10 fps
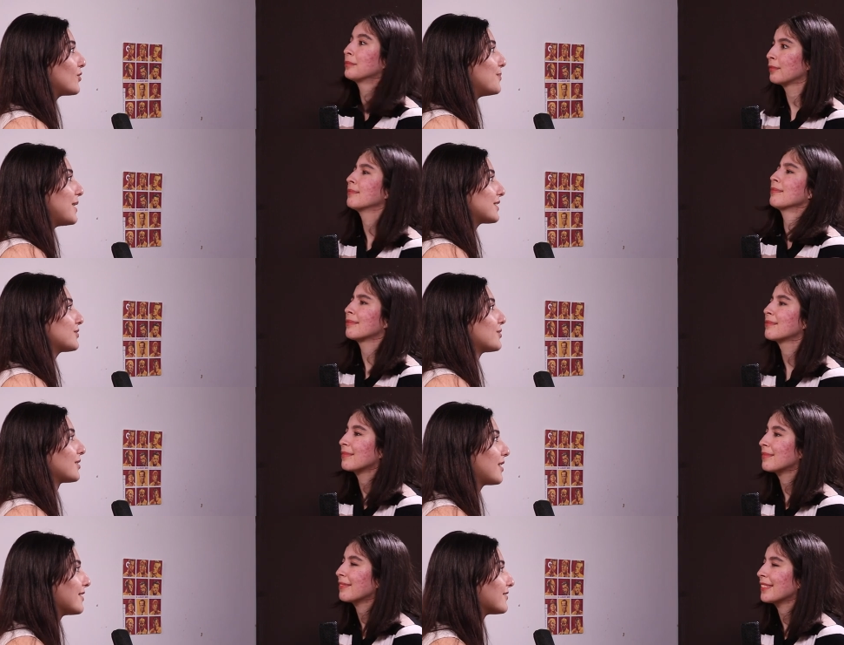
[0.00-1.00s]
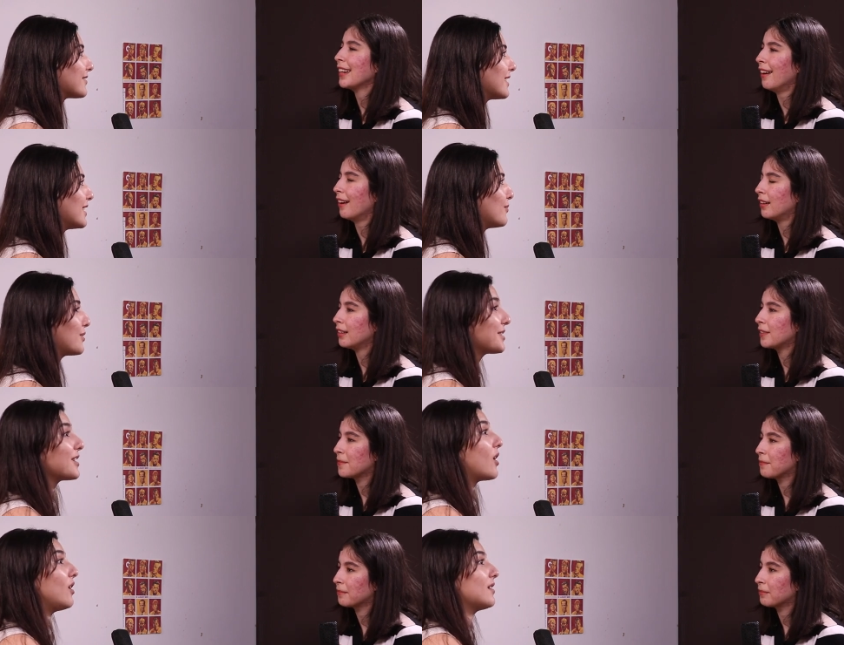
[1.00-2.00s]
Speaker 1: go back to your life yeah what are
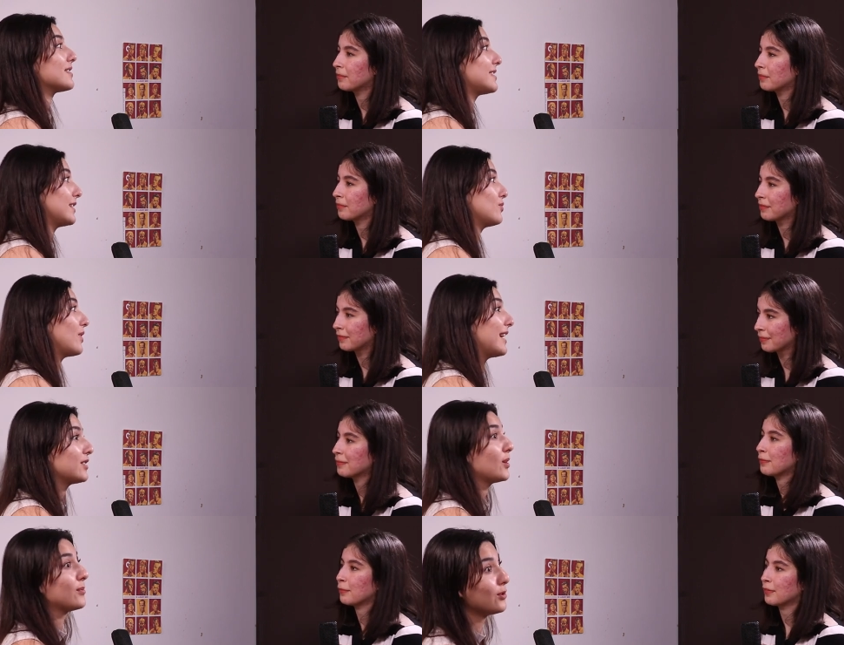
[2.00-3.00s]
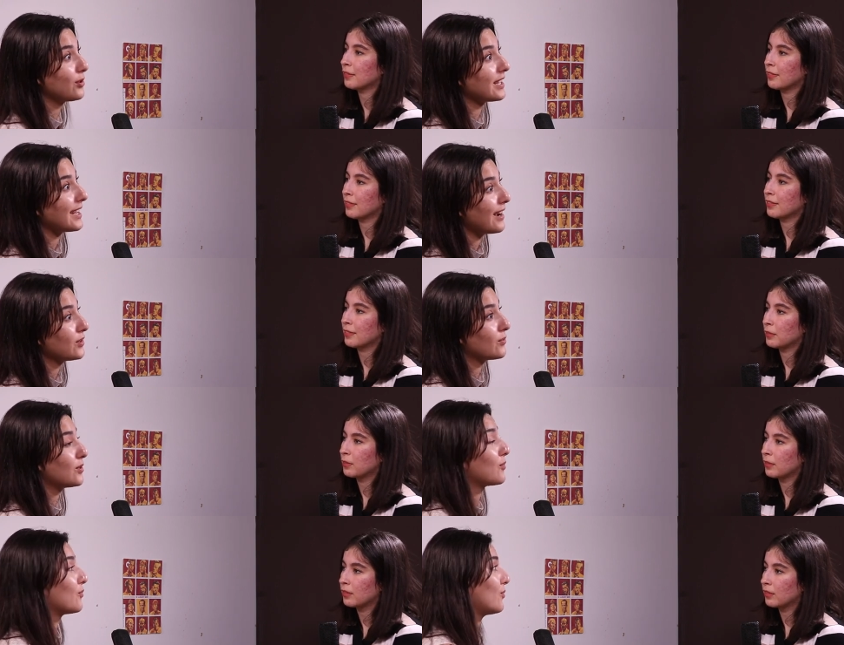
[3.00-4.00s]
the odds that you end up looking out the
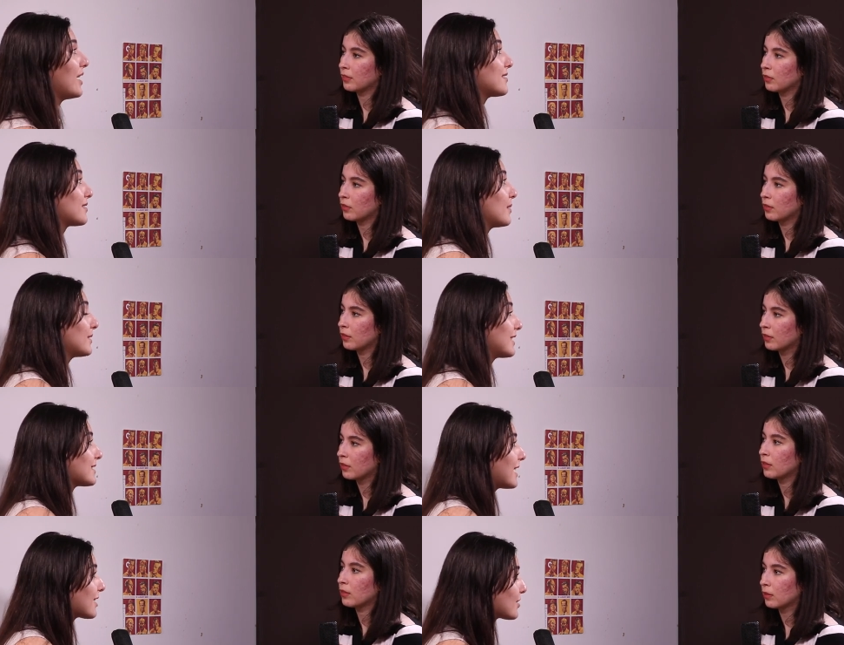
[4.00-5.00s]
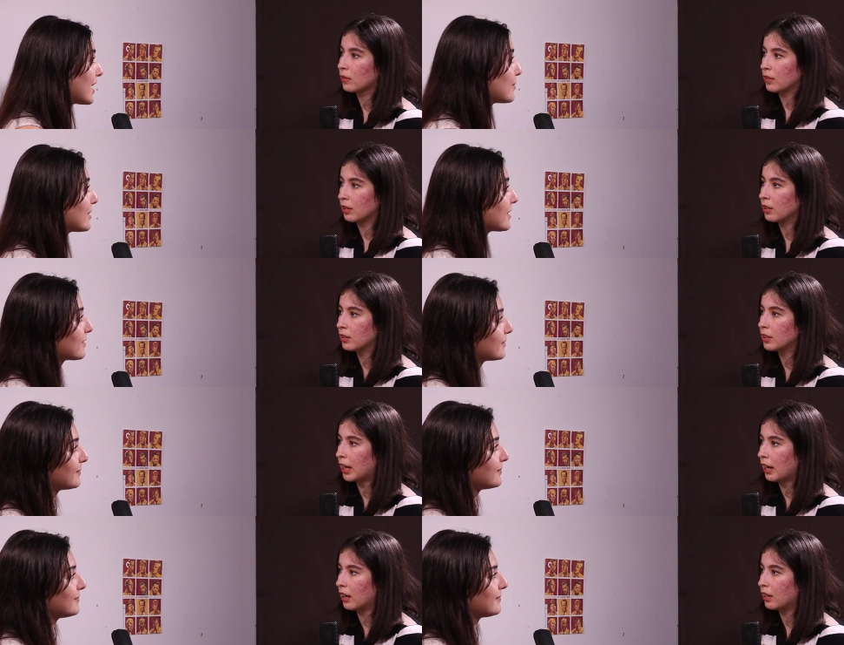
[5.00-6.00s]
window when something is actually happening
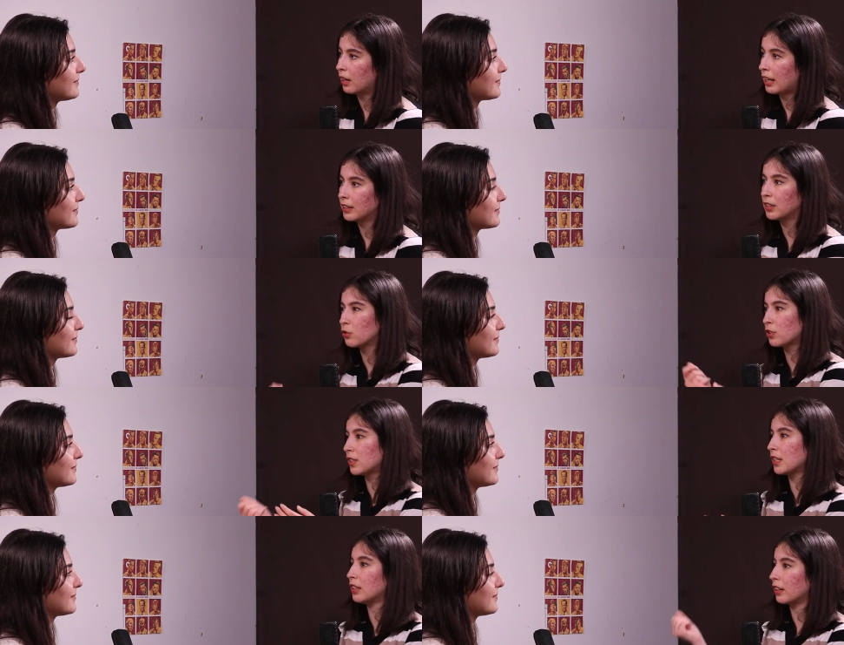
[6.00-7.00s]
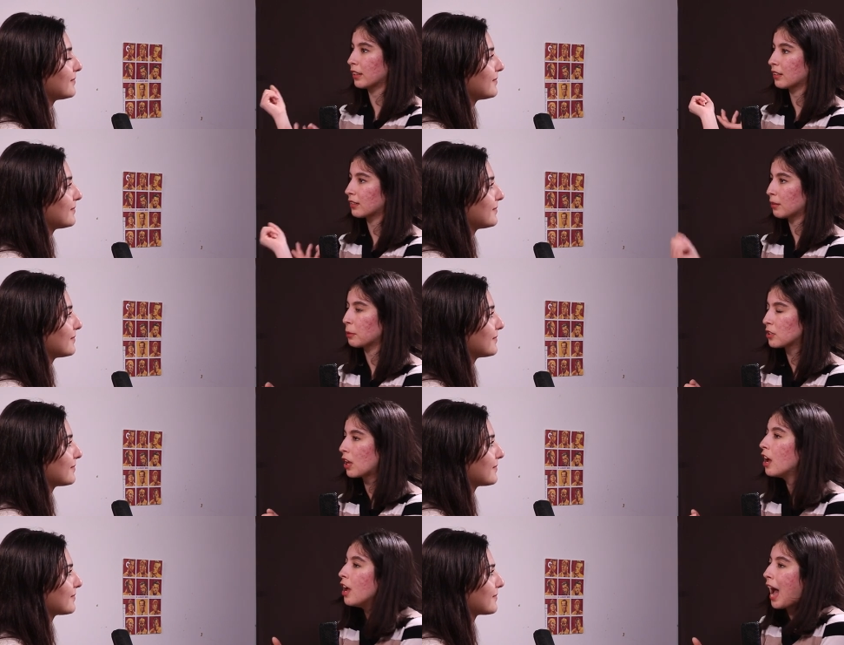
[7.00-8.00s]
Speaker 2: yeah and then you see like the
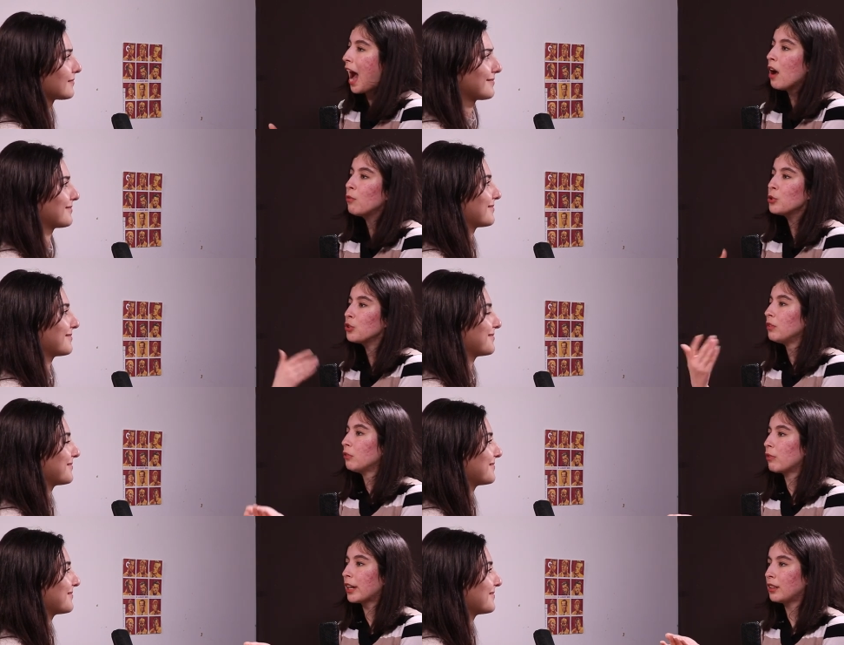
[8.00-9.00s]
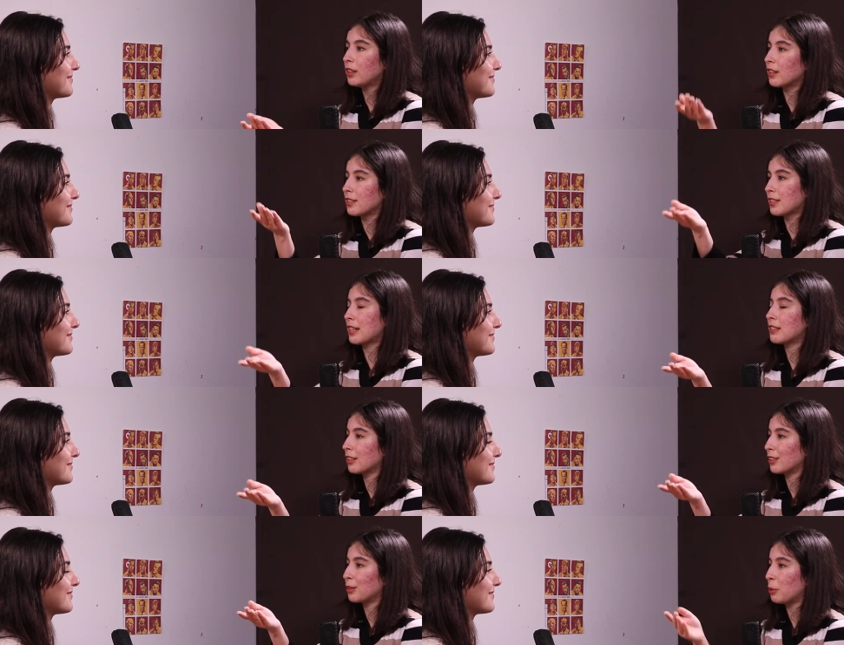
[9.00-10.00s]
person how would you even recognize
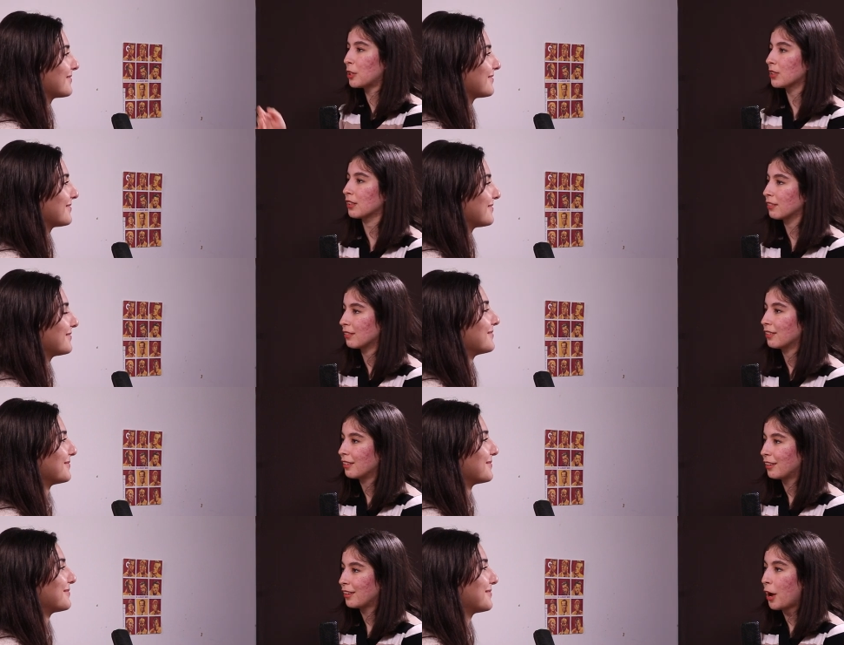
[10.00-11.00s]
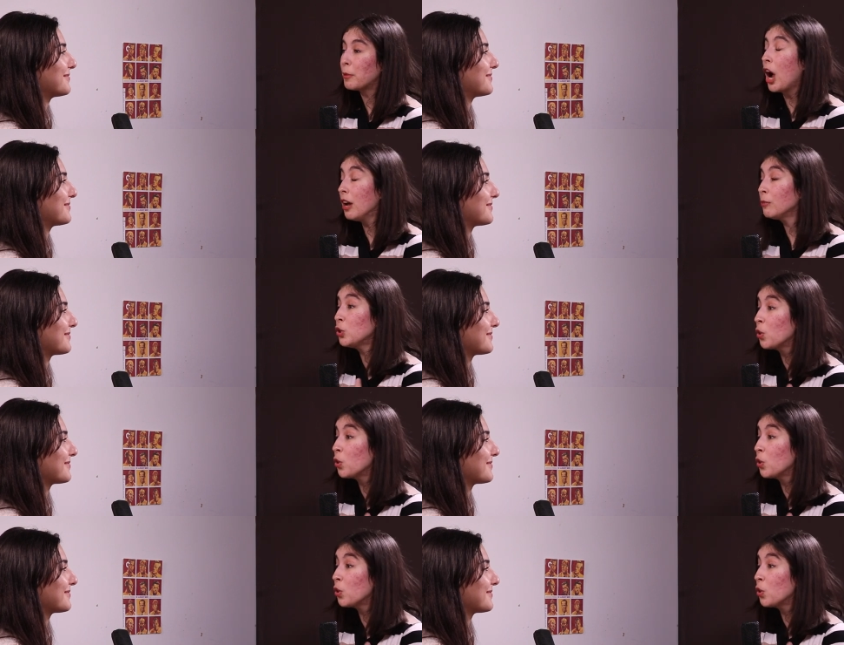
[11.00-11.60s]
that's like the person mm-hmm. i mean i'm a